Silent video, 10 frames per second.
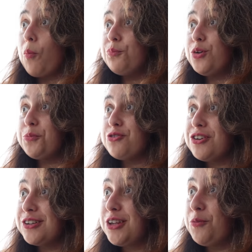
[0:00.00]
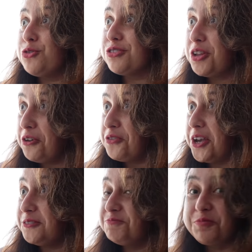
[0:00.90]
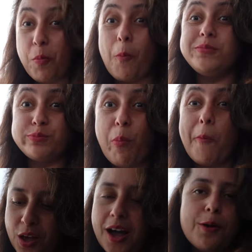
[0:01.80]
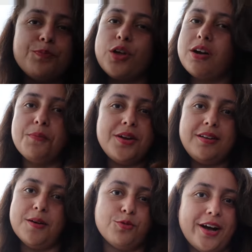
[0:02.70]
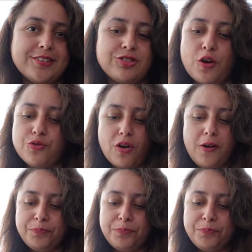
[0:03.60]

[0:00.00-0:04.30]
Mom, the chicken sandwich is lovely. Honestly, I am completely impressed so far.